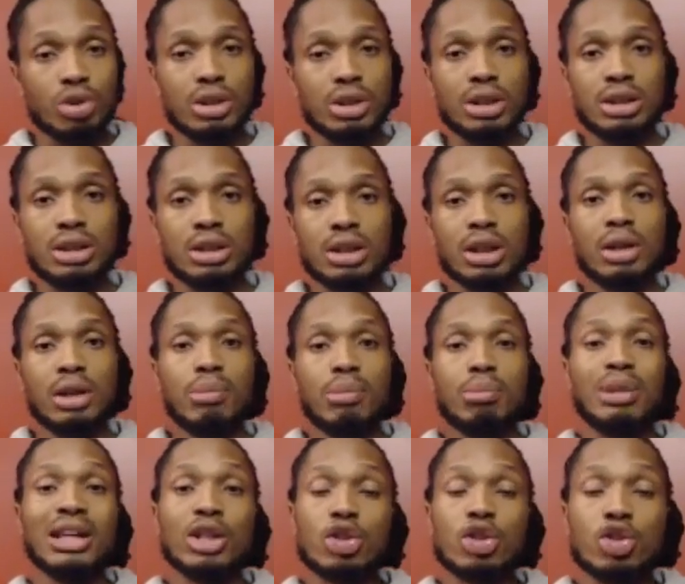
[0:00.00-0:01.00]

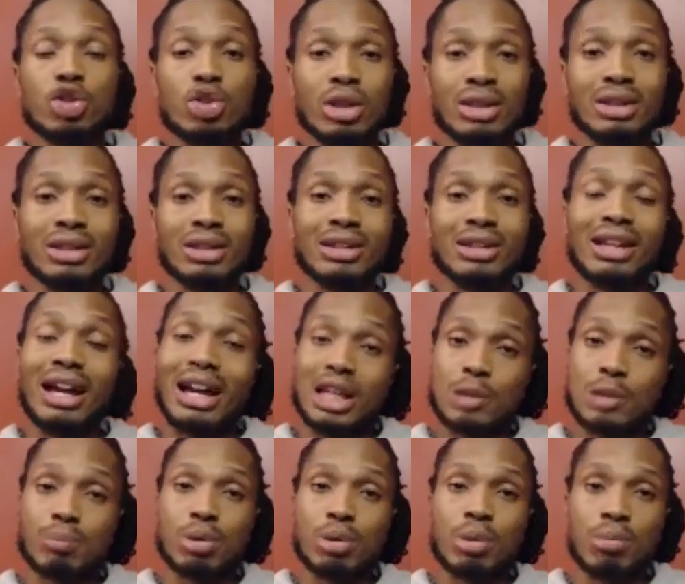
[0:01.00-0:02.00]
versus being
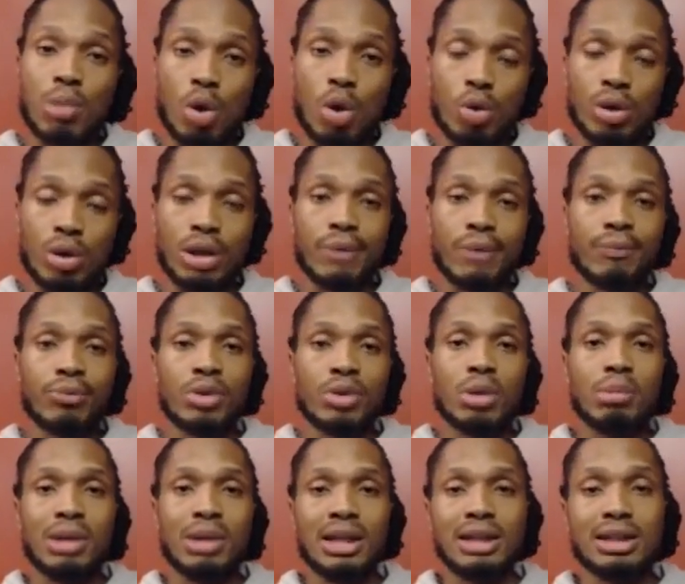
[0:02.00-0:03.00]
strengthened as
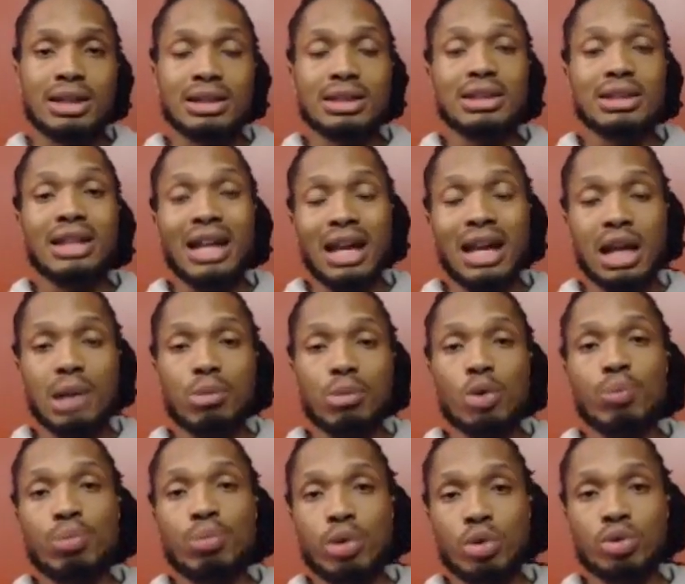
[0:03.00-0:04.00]
promoted, because it's
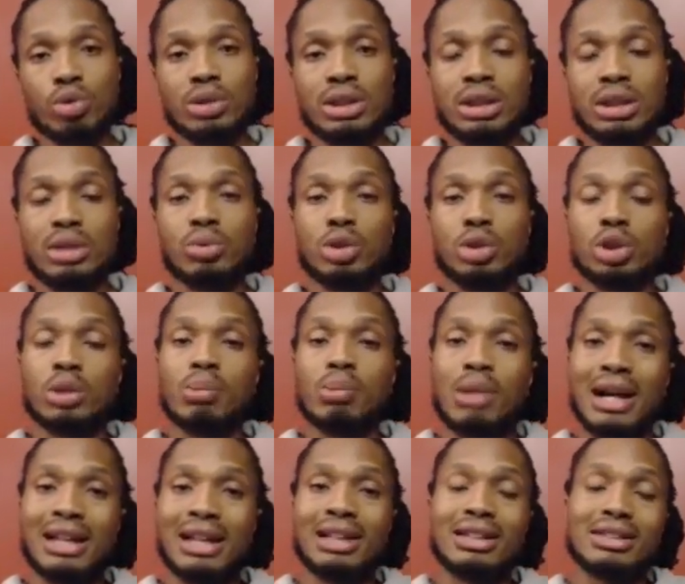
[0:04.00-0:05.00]
animal protein
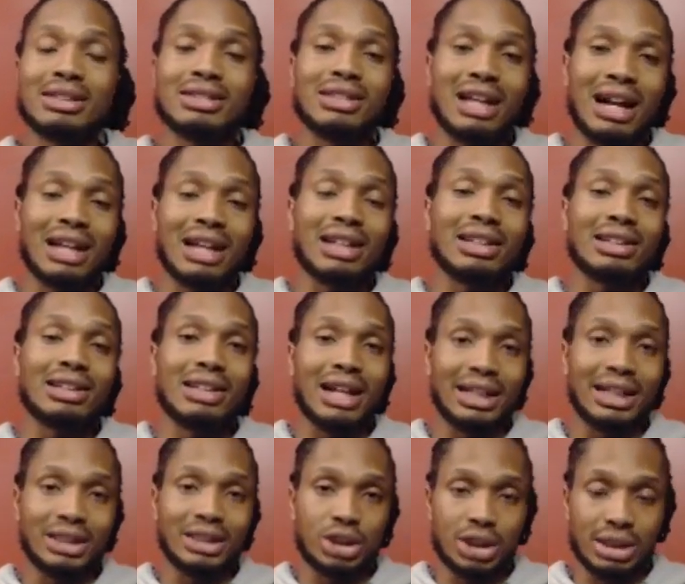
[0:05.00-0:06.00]
which your body does
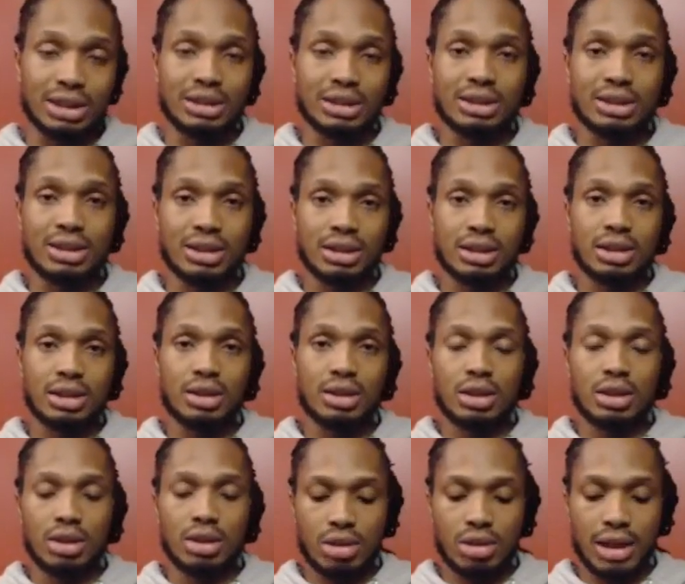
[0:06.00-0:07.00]
not
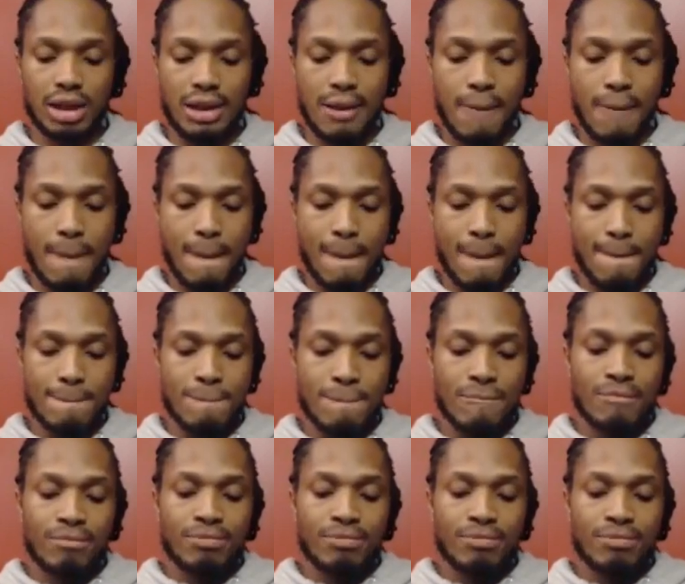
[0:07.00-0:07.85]
digest. Okay.